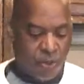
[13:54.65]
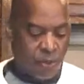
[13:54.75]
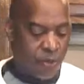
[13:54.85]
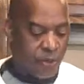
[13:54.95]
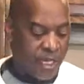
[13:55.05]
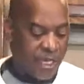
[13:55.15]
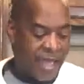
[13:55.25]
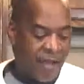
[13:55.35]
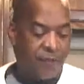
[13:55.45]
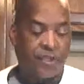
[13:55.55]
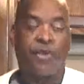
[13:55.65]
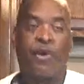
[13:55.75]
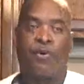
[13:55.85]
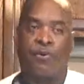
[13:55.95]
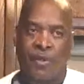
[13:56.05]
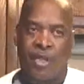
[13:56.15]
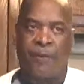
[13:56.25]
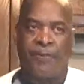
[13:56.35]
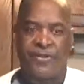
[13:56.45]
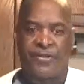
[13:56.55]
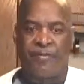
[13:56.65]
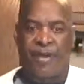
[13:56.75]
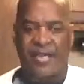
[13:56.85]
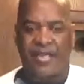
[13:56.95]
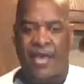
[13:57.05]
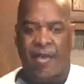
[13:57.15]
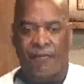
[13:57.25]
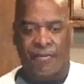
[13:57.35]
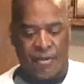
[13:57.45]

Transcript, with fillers: or looking out, you know, helping somebody out.